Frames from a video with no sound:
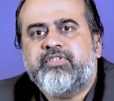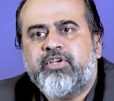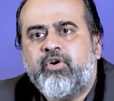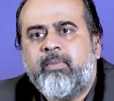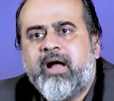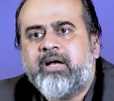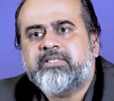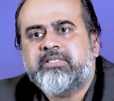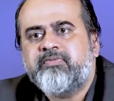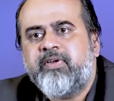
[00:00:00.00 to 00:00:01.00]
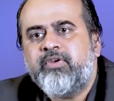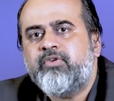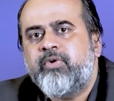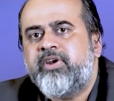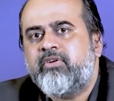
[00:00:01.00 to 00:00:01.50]
0 marks when
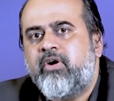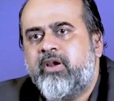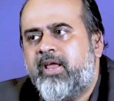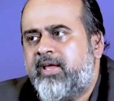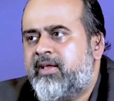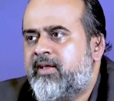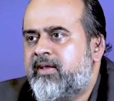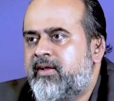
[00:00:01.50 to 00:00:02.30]
you do it wrongly?